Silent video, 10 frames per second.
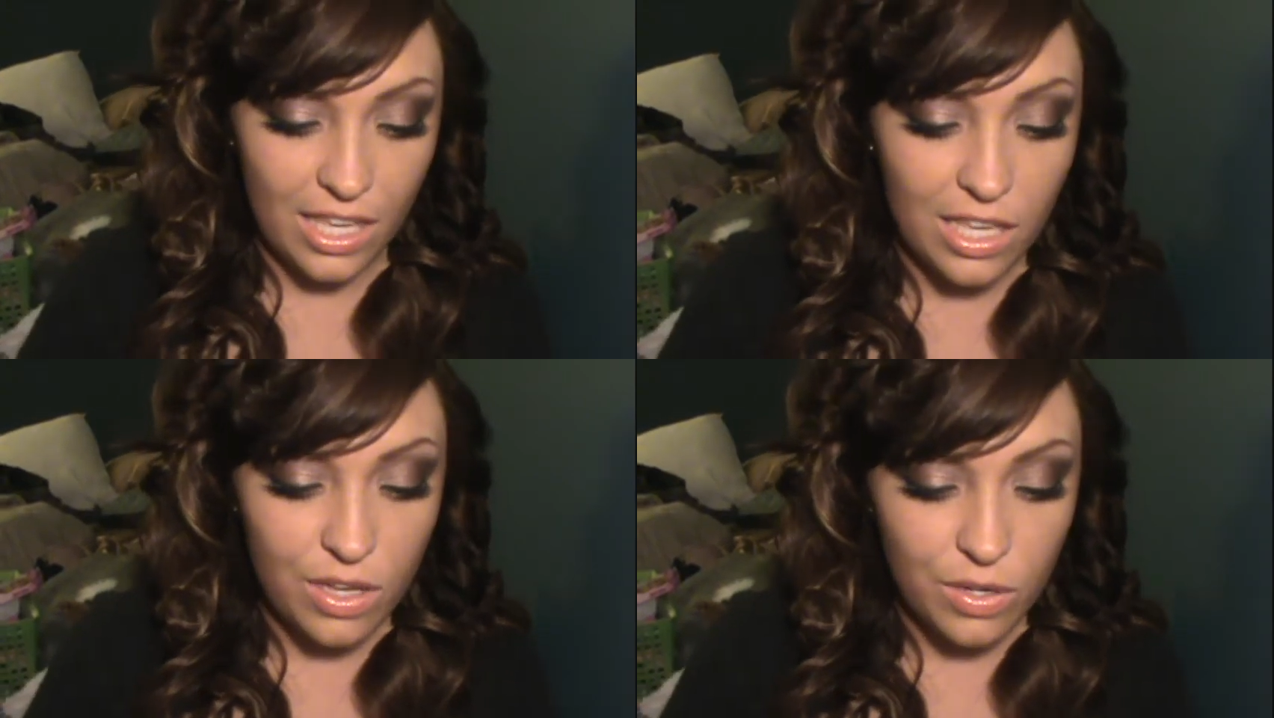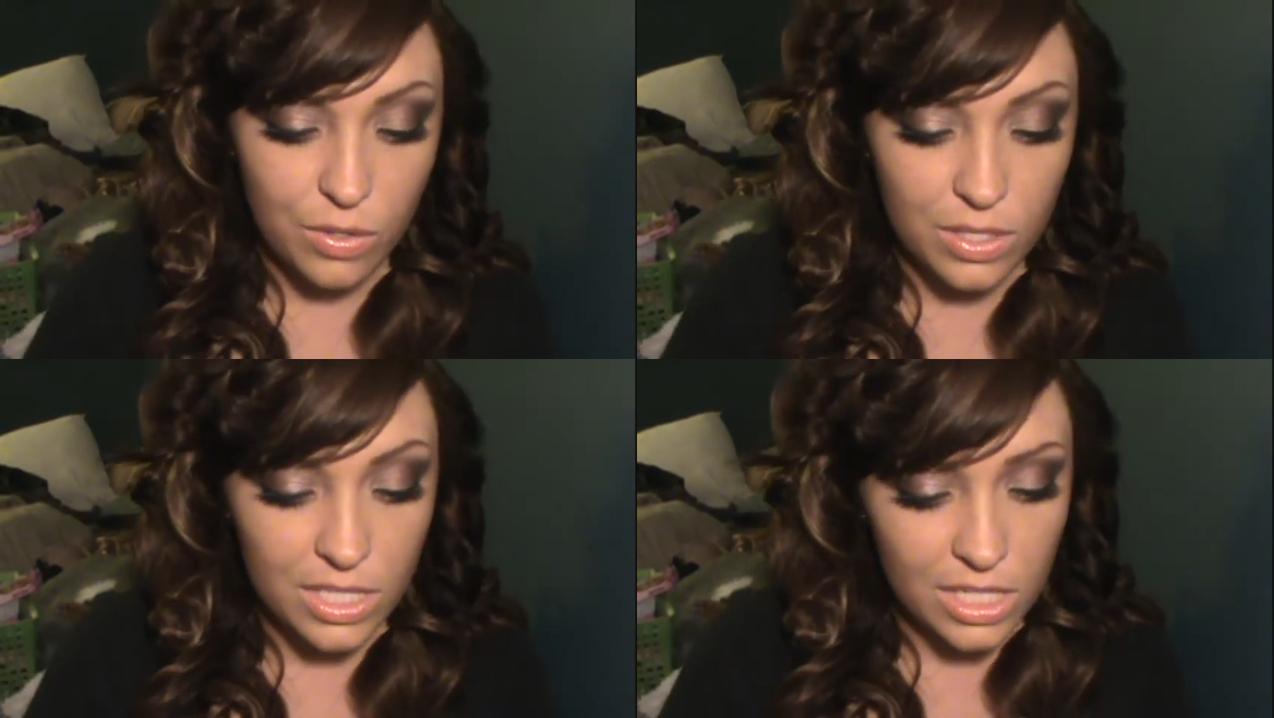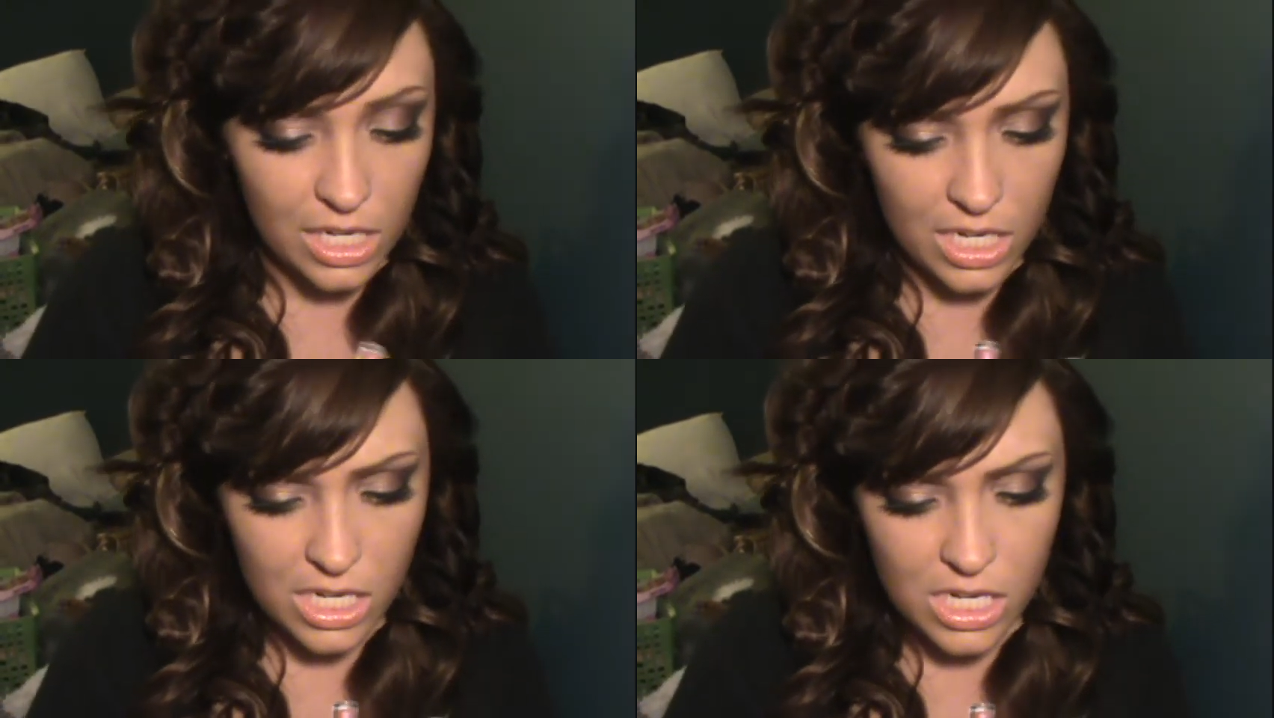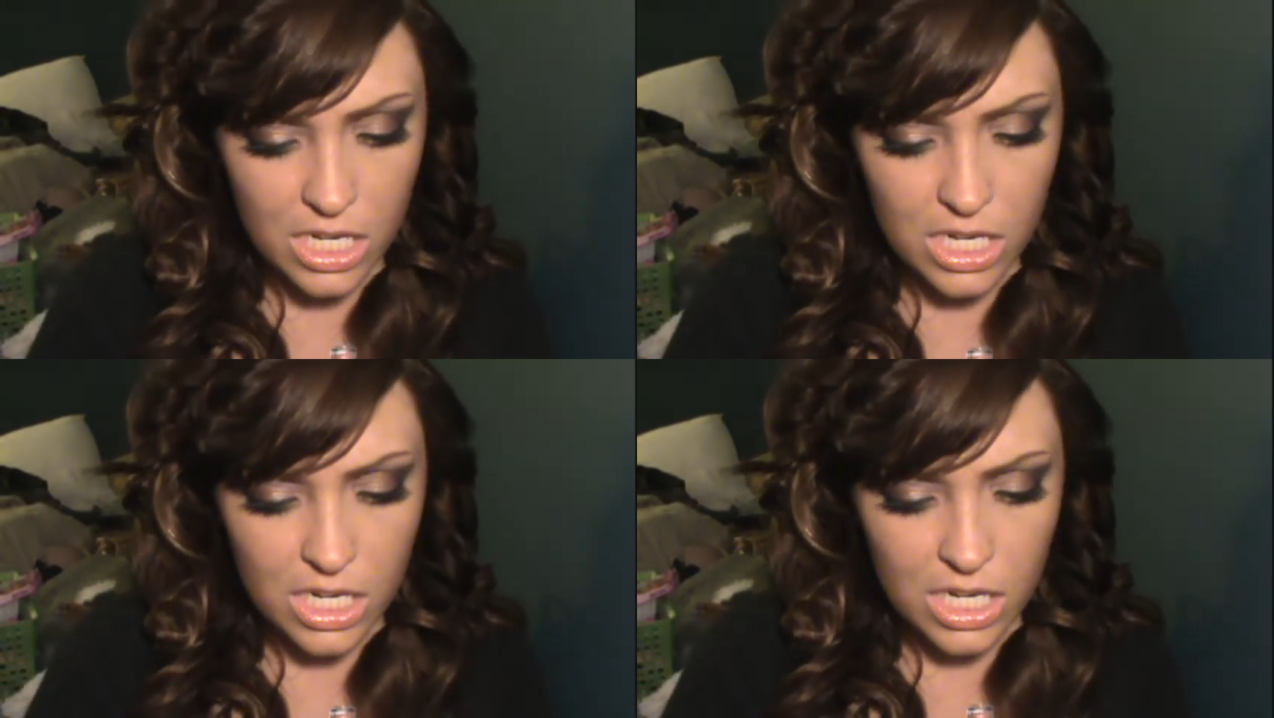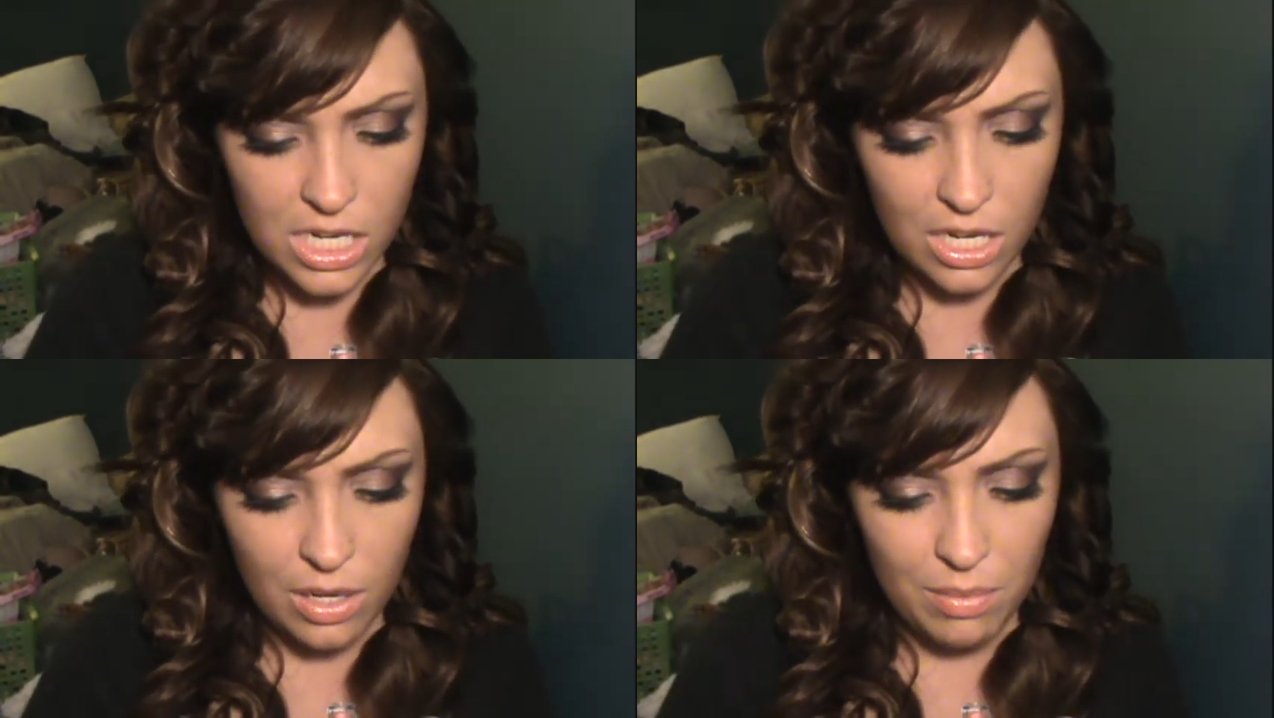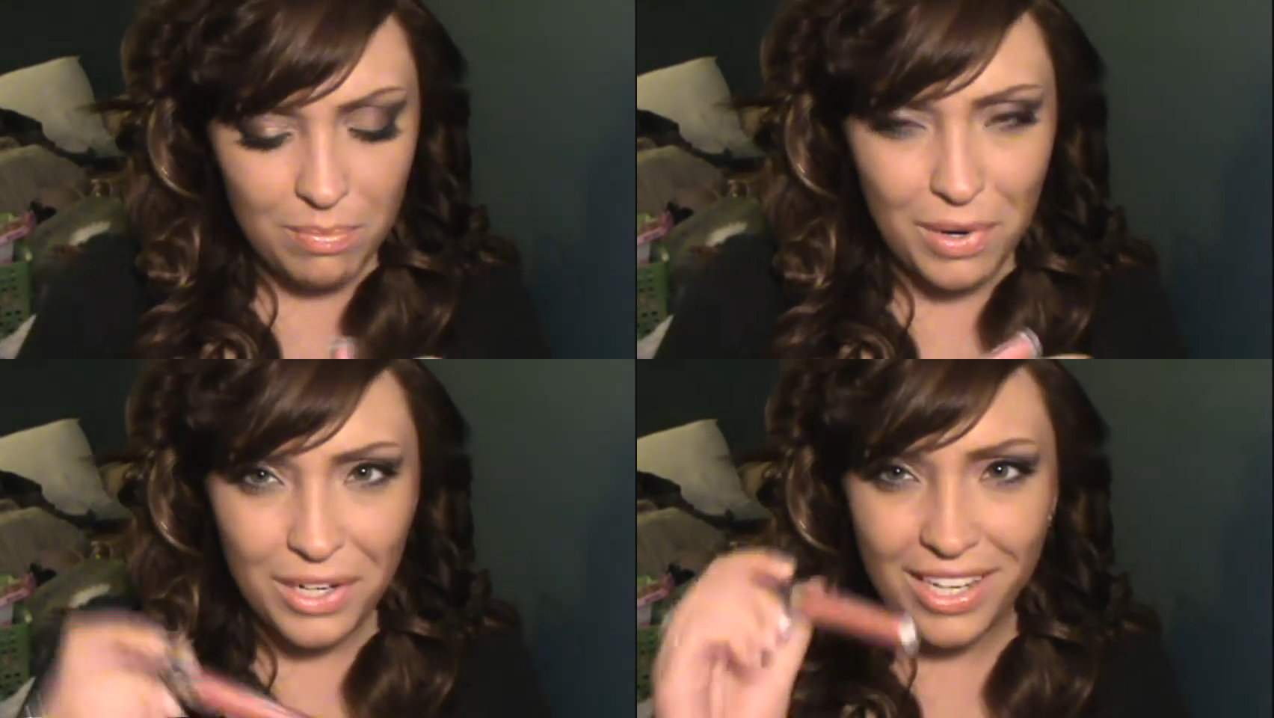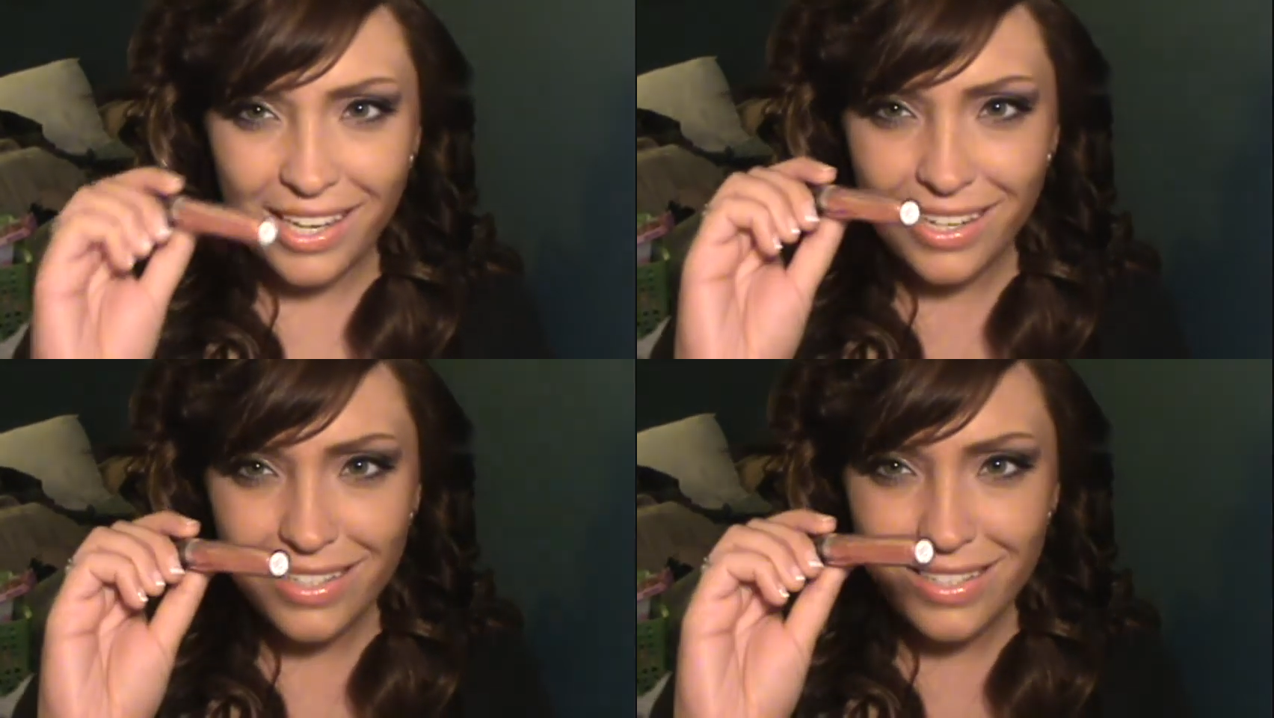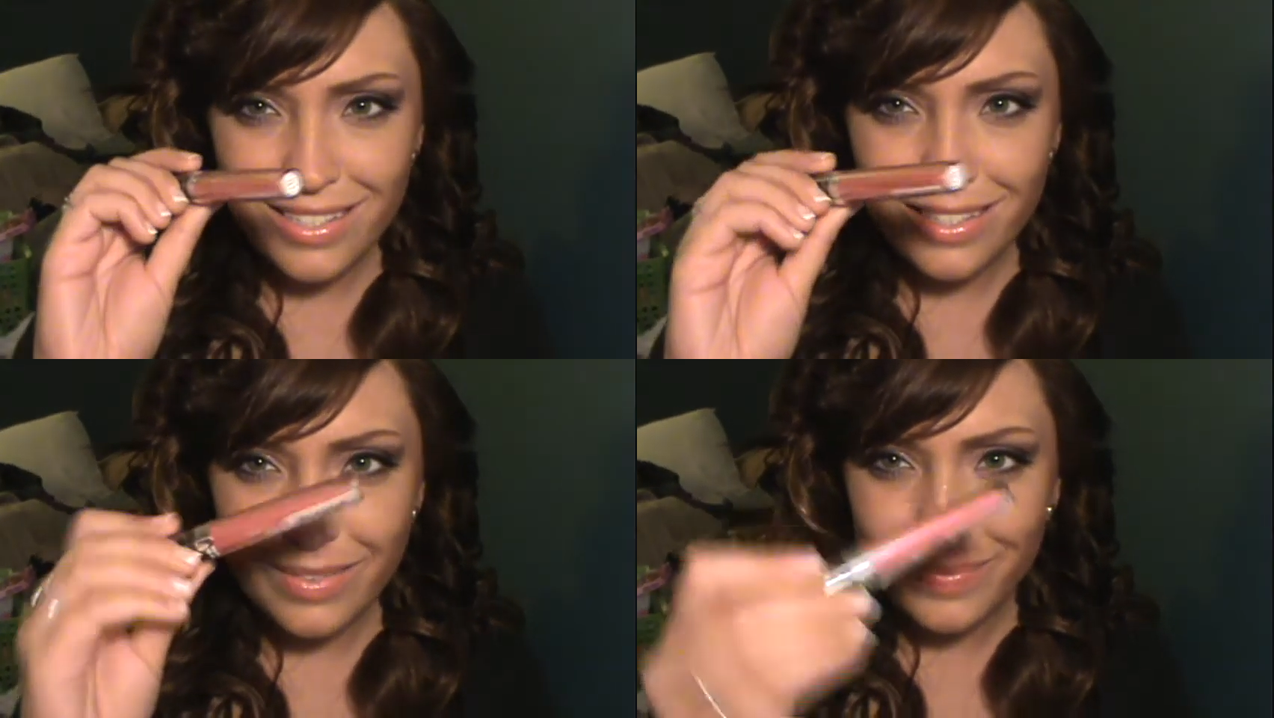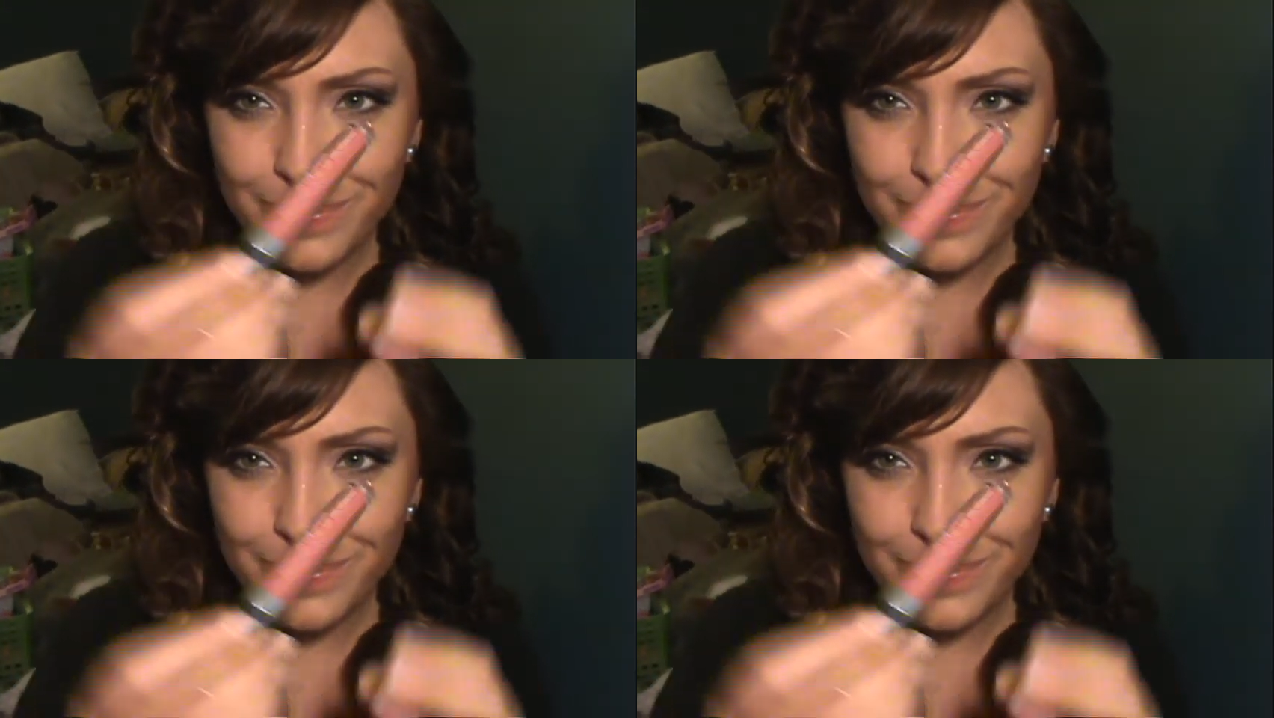used Marquise.